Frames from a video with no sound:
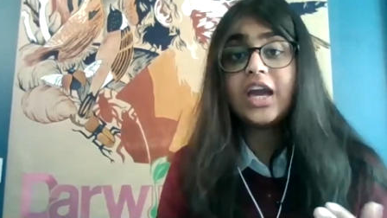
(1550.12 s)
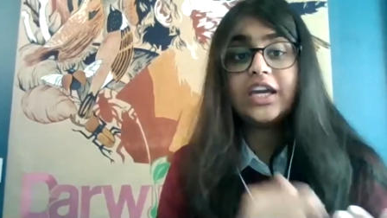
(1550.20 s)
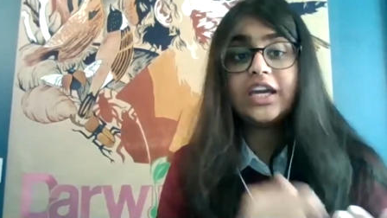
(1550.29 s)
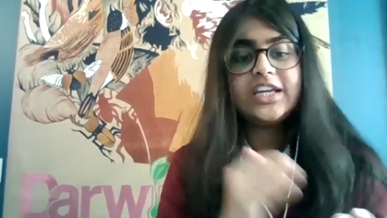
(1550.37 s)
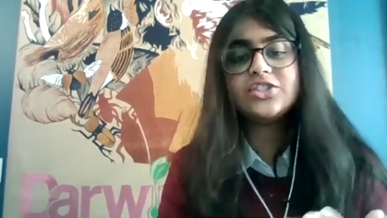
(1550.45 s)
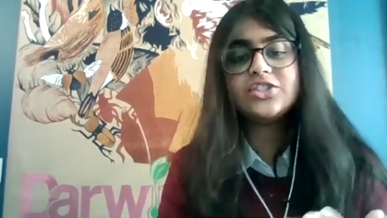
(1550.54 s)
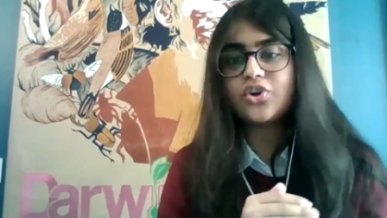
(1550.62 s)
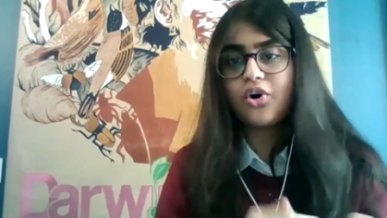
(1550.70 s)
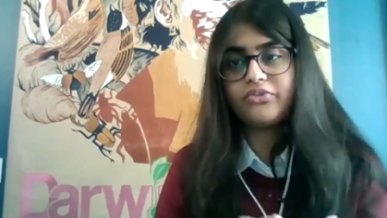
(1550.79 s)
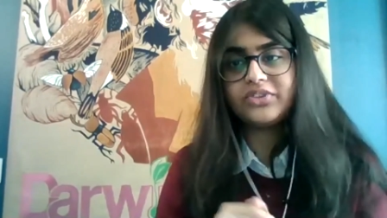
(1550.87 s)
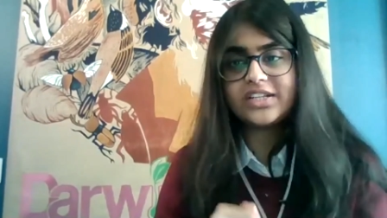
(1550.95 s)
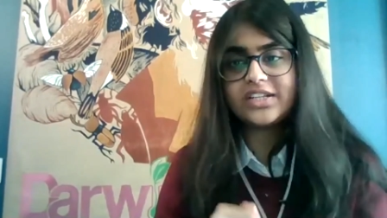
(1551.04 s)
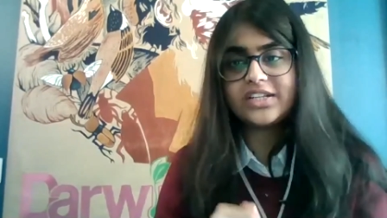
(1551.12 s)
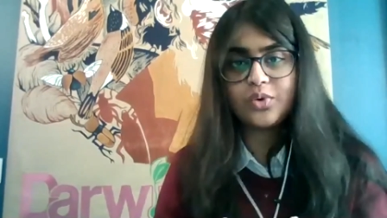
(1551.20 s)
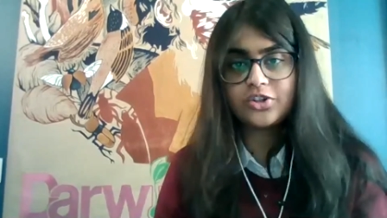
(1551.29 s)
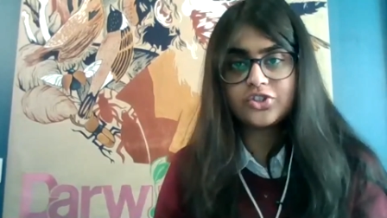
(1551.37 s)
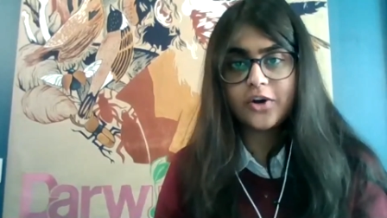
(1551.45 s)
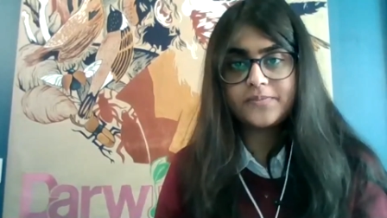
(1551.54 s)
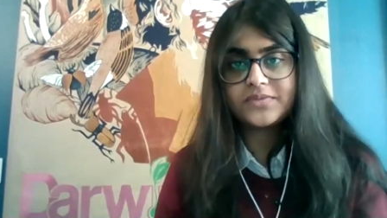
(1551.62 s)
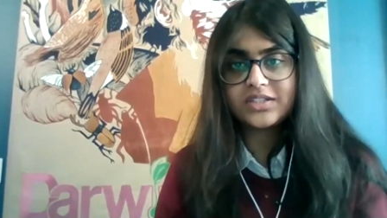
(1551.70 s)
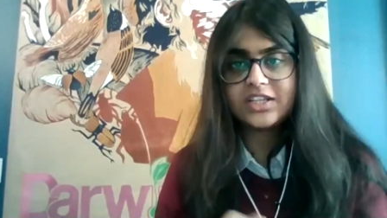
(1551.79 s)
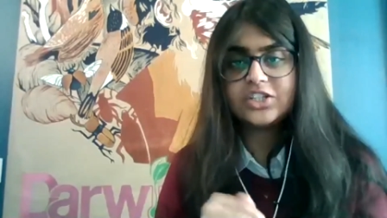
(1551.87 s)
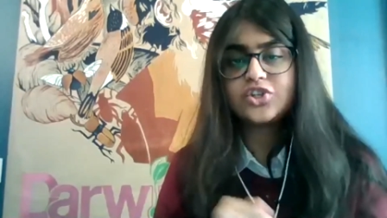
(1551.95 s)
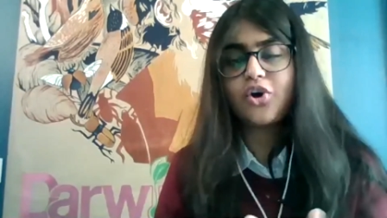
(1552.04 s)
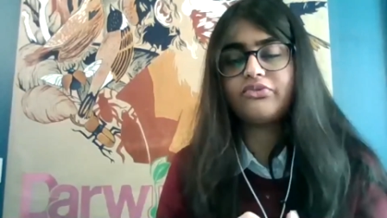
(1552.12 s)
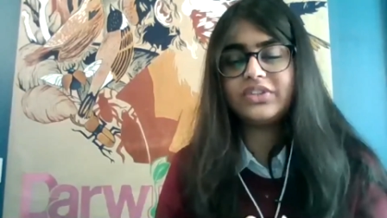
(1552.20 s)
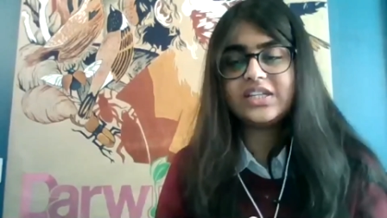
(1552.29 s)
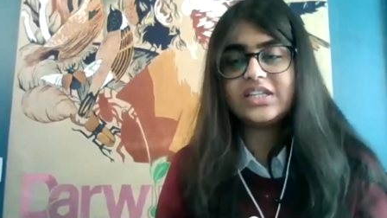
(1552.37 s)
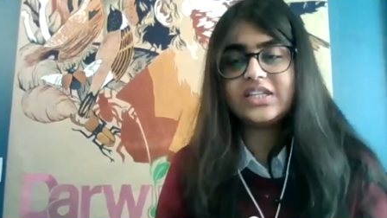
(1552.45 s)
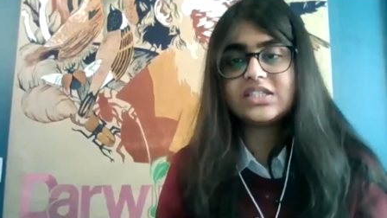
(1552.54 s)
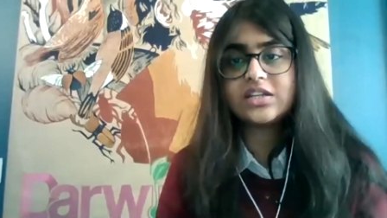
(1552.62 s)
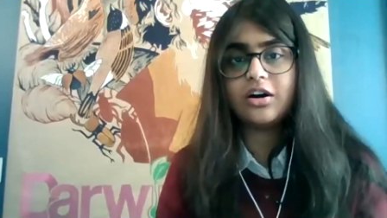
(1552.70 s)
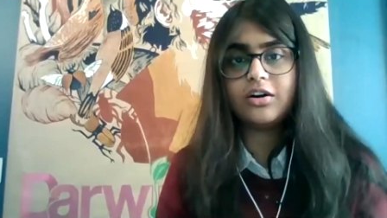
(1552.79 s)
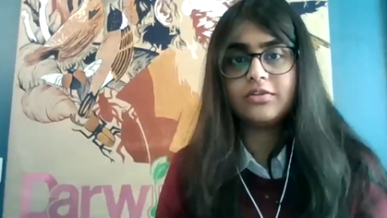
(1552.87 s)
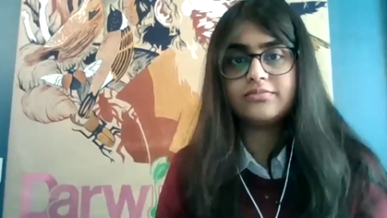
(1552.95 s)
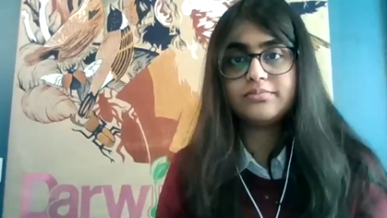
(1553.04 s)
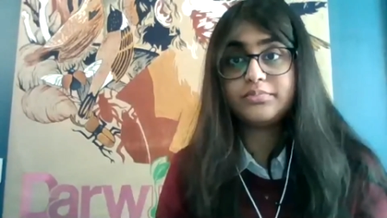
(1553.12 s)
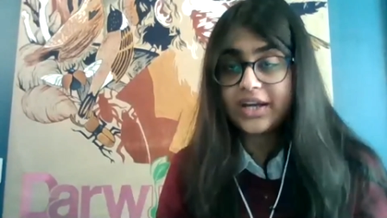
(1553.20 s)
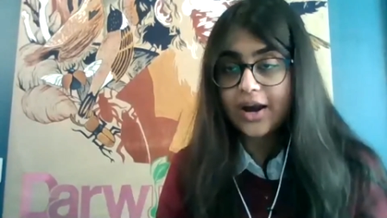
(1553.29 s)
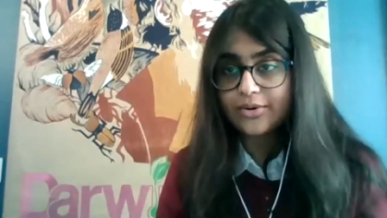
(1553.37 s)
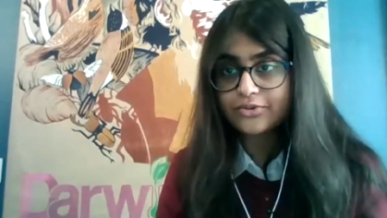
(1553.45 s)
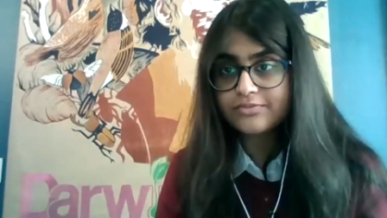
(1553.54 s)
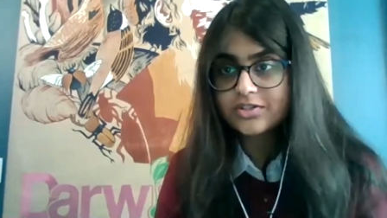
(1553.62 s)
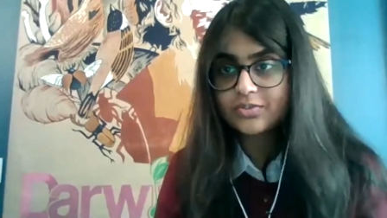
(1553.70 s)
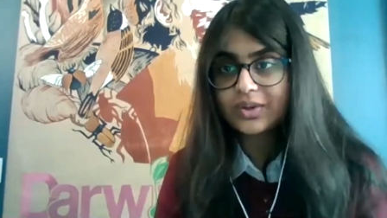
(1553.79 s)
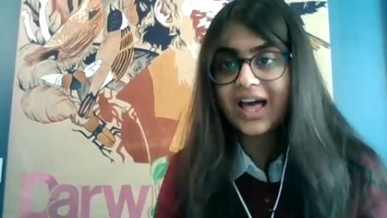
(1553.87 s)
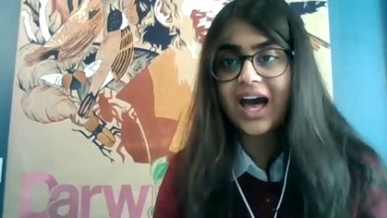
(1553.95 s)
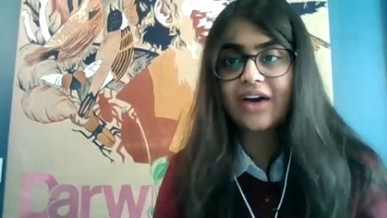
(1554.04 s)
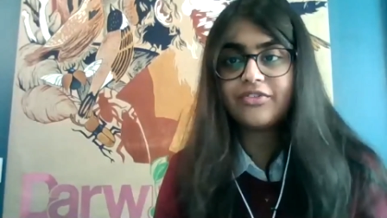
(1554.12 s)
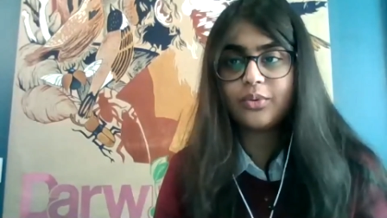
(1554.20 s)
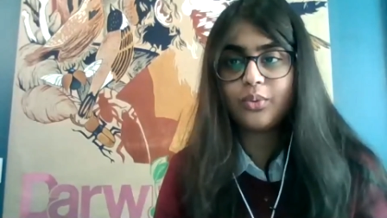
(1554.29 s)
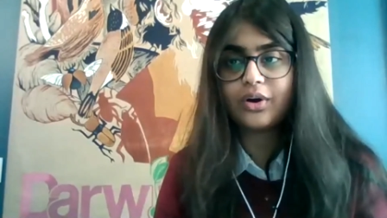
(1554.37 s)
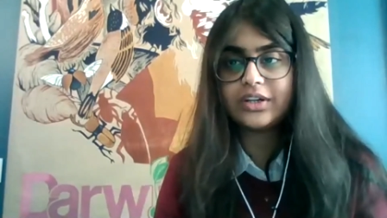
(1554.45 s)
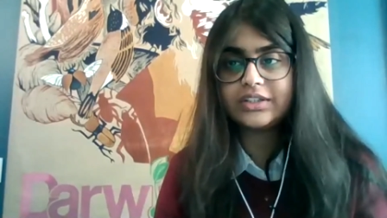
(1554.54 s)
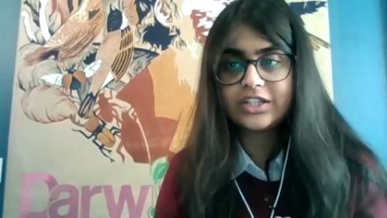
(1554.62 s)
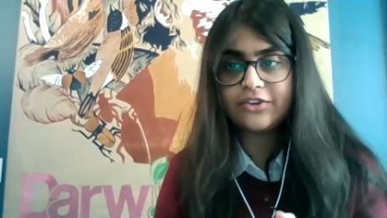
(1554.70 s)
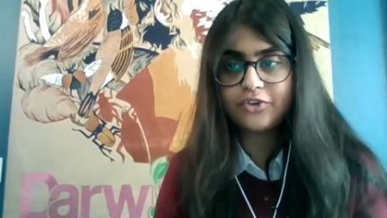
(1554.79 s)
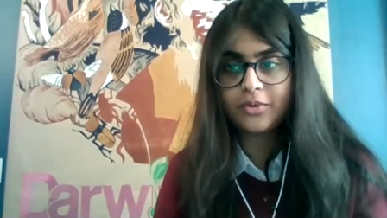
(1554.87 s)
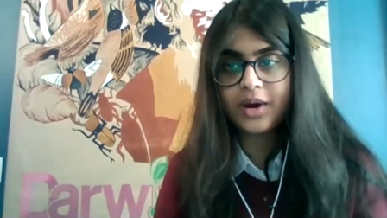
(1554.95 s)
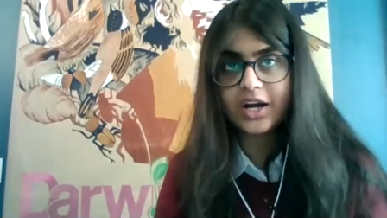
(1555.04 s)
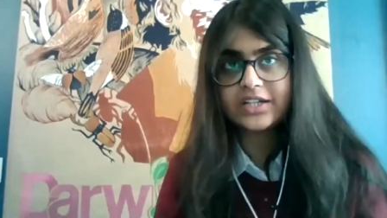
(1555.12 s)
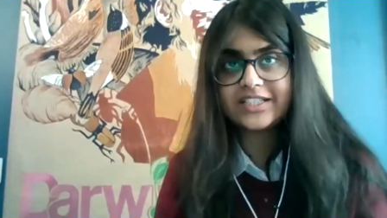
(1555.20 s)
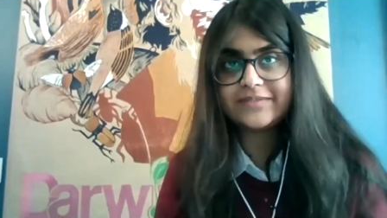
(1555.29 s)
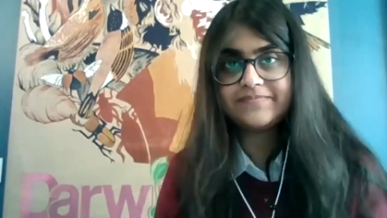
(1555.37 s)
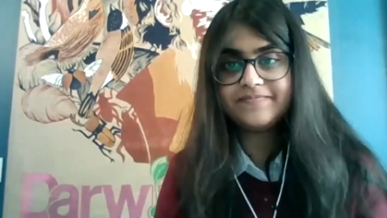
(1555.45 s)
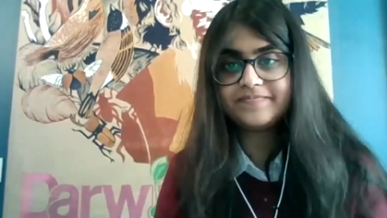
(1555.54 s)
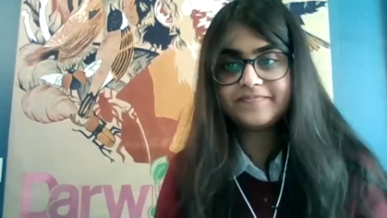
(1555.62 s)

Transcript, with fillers: Each of these workshops, each of these uh, breakout rooms will have a volunteer from our team.